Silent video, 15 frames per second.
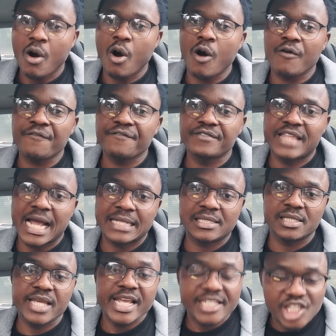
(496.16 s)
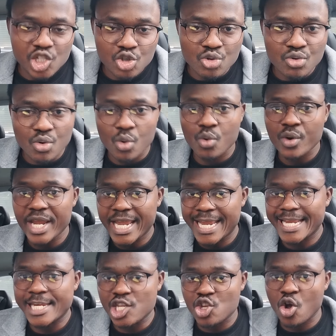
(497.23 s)
of that 80 euro
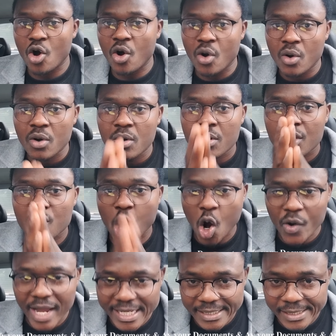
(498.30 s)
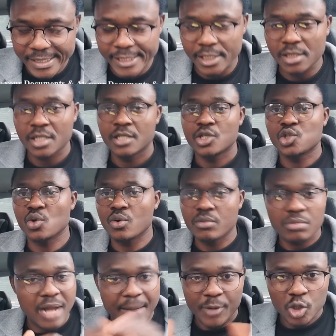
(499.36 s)
in your currency.
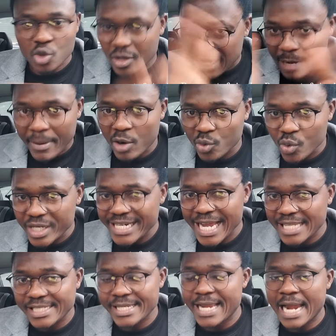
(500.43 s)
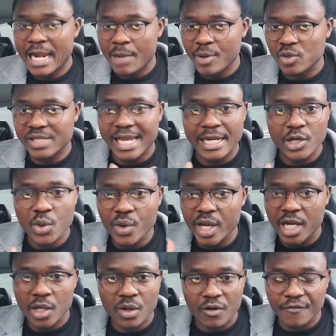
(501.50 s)
So I'm not talking about only Nigeria now, because I know
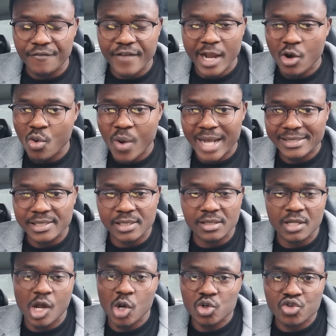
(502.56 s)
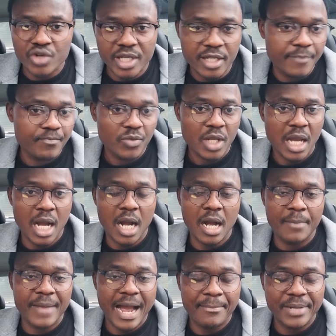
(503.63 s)
a lot of ECOWAS country
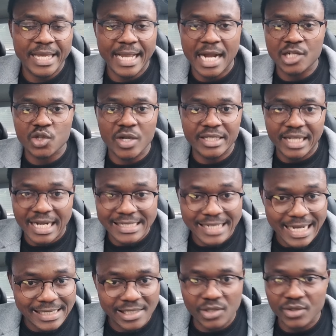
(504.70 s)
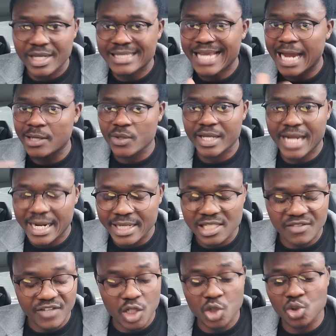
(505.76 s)
applicants or international students are looking at
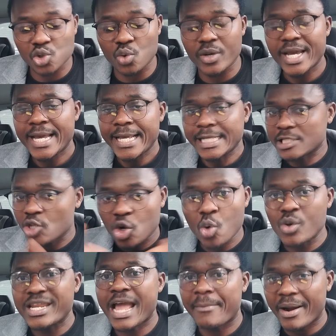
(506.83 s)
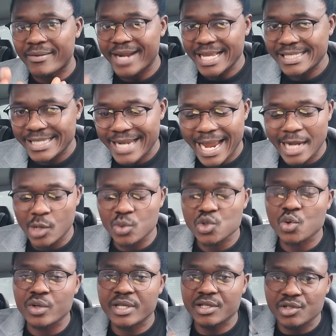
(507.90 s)
this video. So it's not only about Nigeria alone.
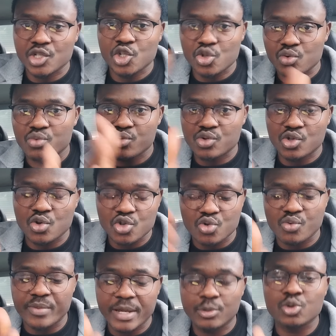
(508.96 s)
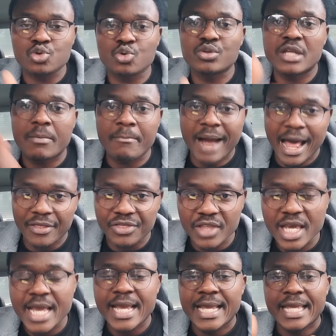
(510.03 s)
So you'll be able to do the
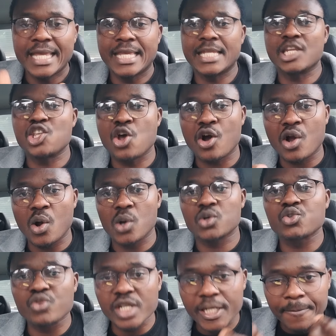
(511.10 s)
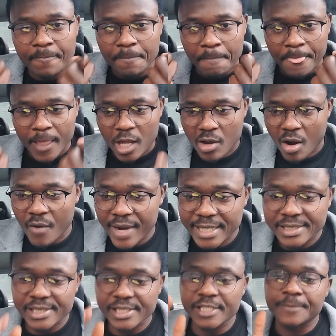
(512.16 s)
math in your country
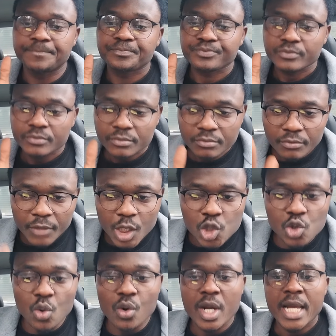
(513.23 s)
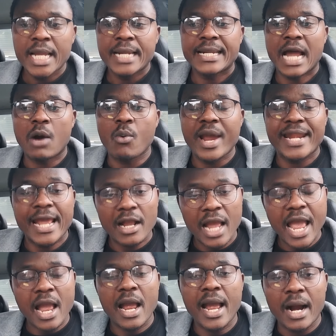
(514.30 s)
currency. So now when
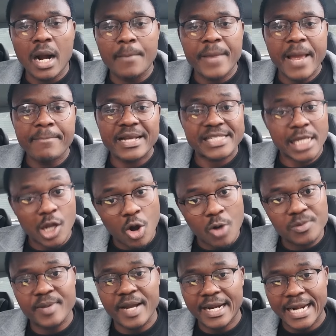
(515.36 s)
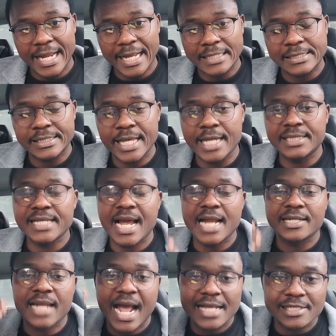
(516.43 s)
embassy comes back, like I said,
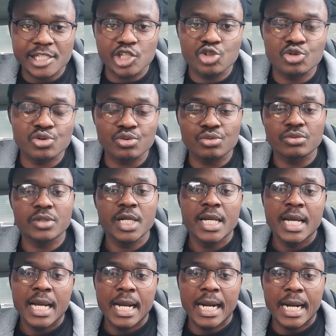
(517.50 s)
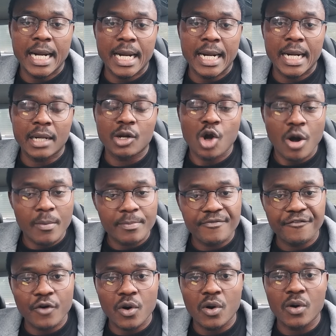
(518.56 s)
and ask you to come
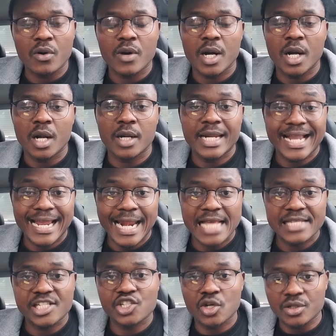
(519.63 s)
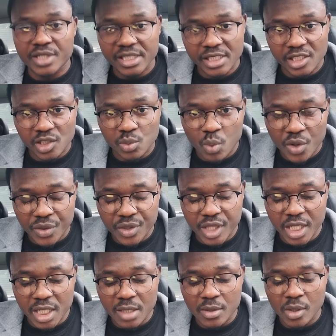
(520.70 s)
for legalization, this is what
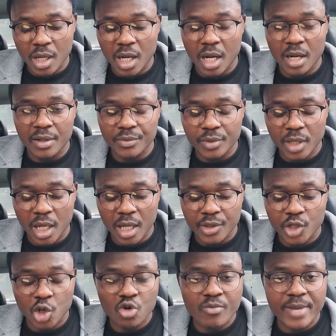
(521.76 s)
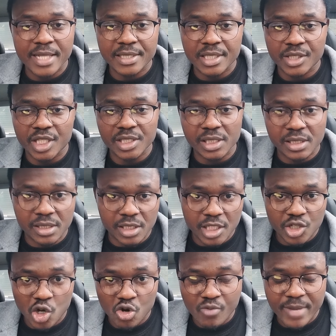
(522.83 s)
the document. This is
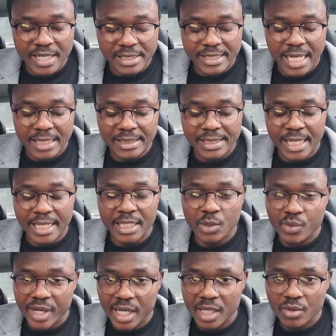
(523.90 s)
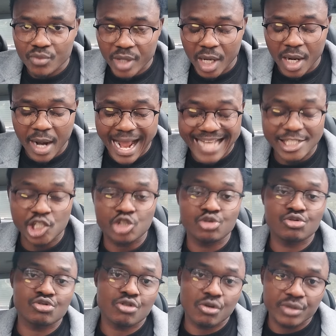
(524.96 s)
the document that they will ask
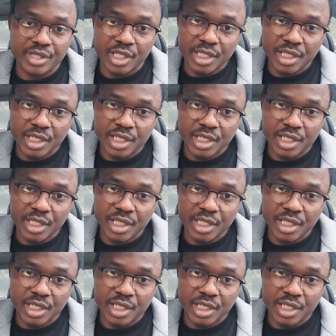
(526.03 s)
you to